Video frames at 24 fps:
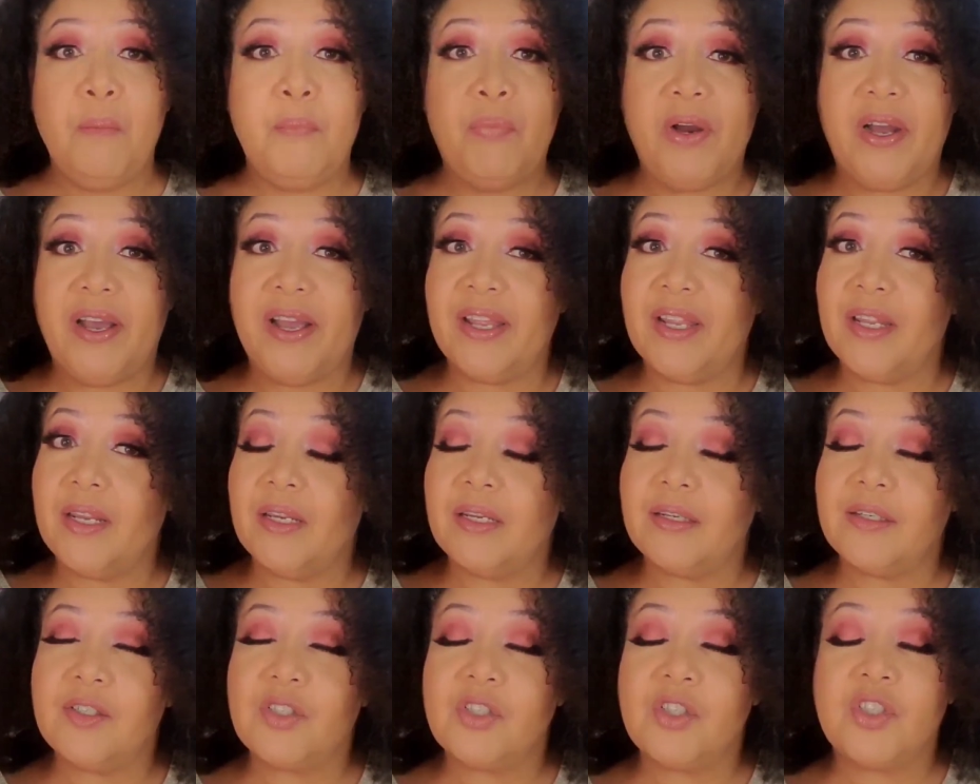But
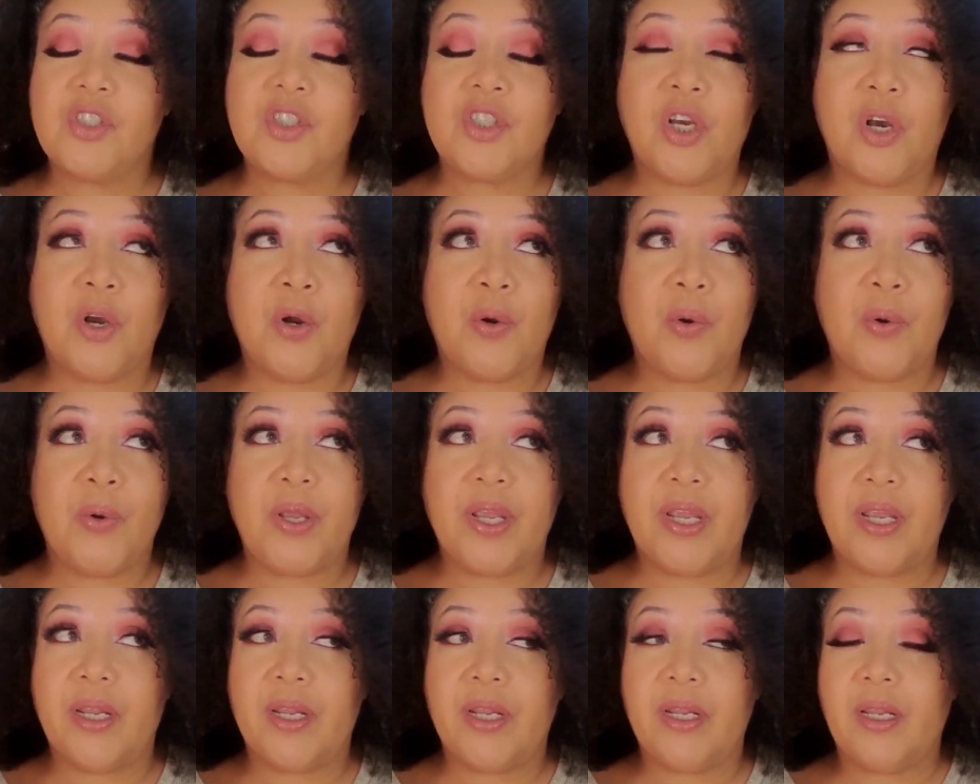it is so,
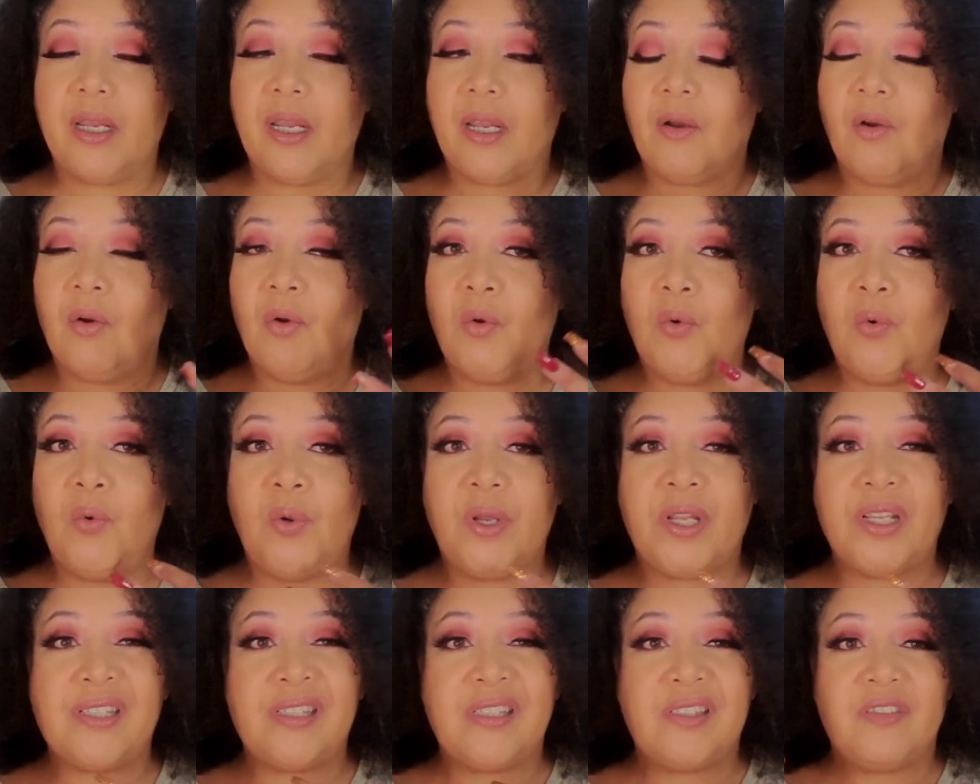
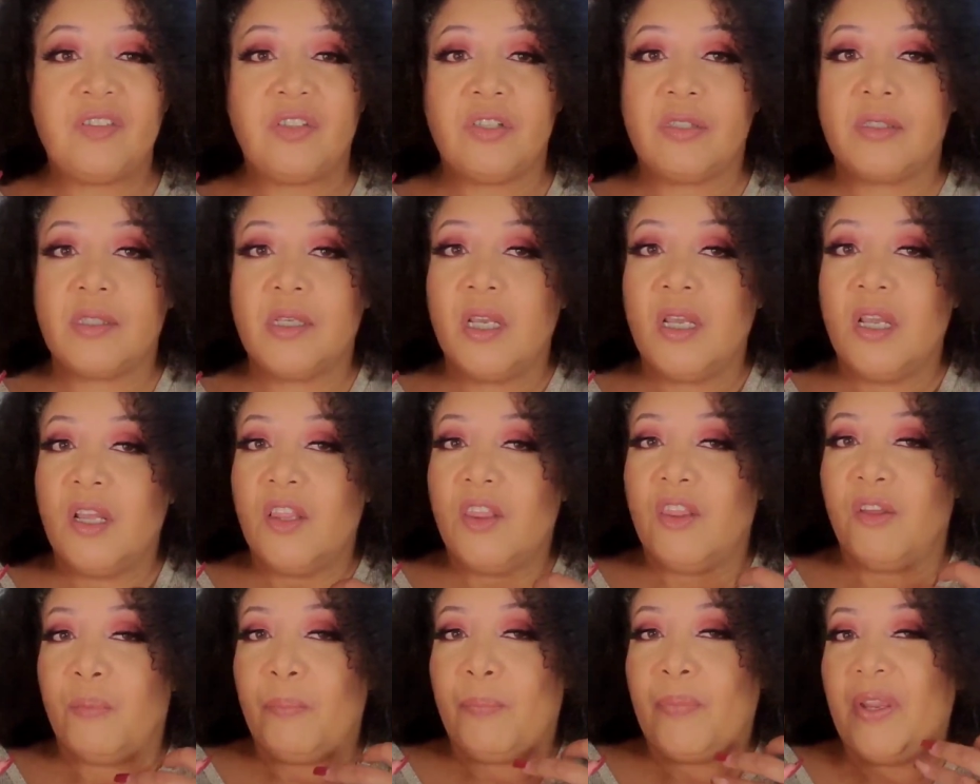it's just
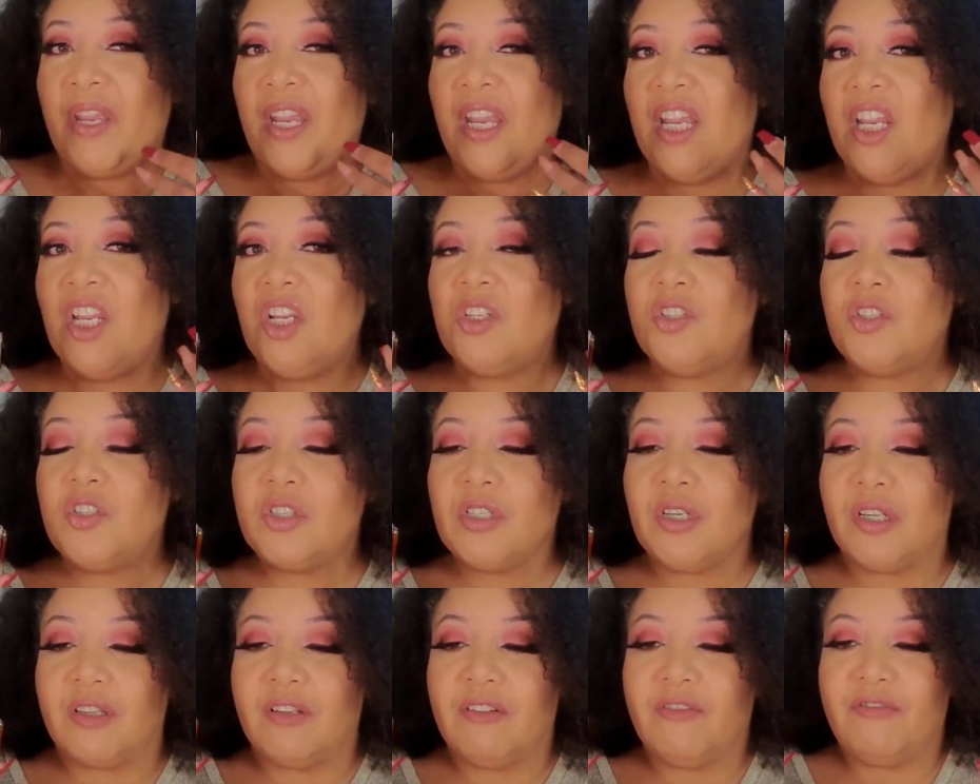the peach
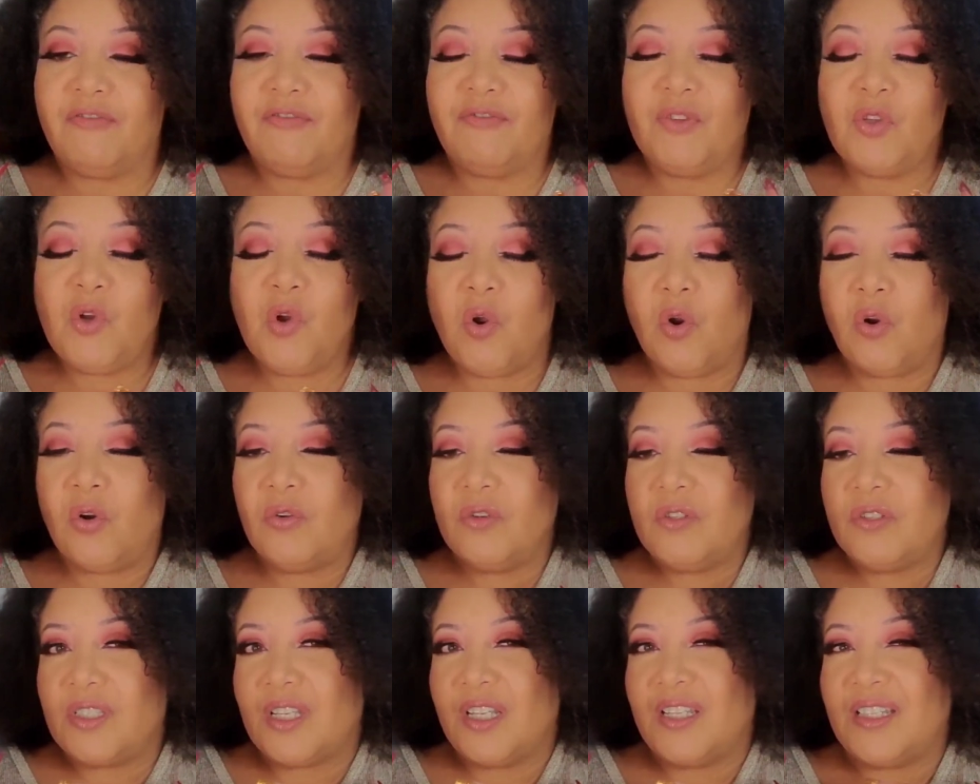and the
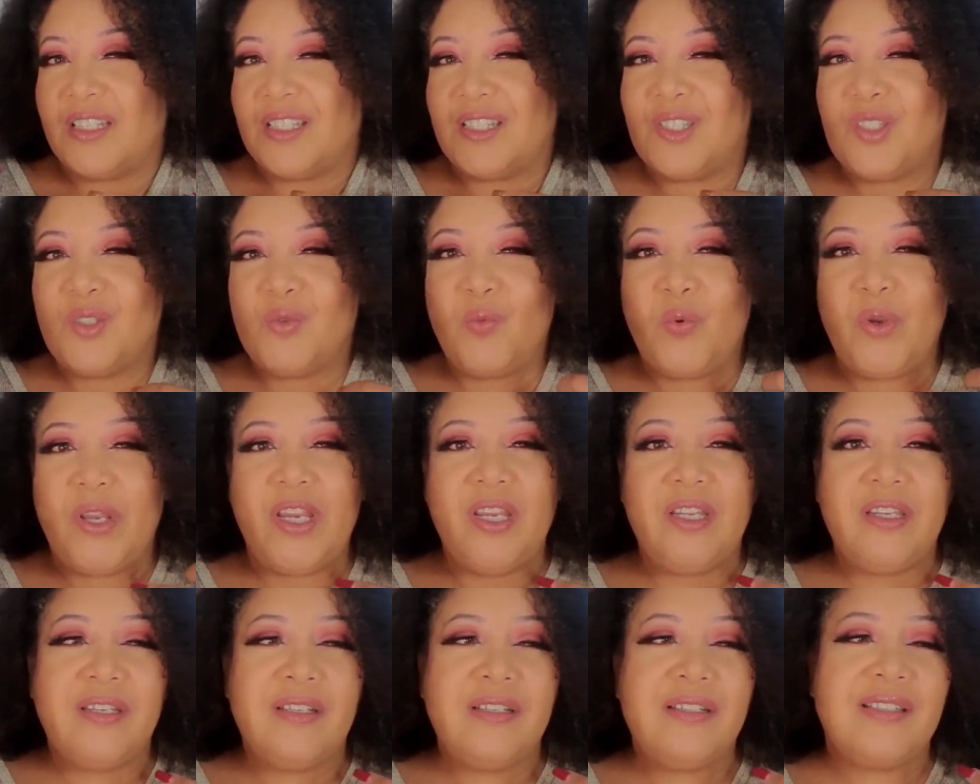florals and the
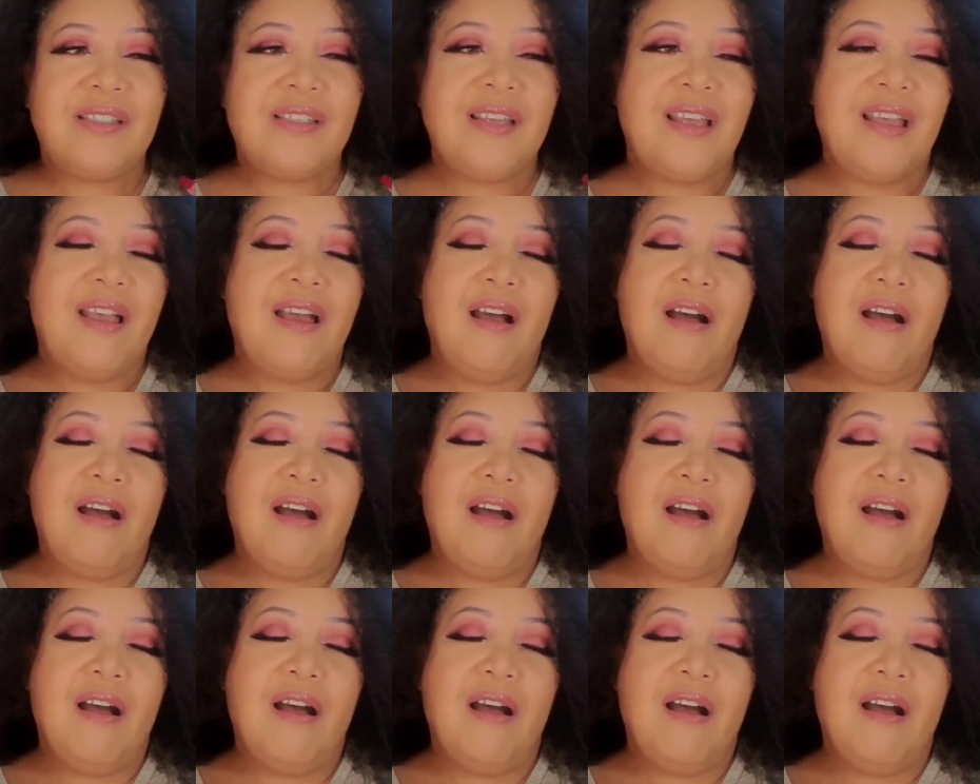sweetness.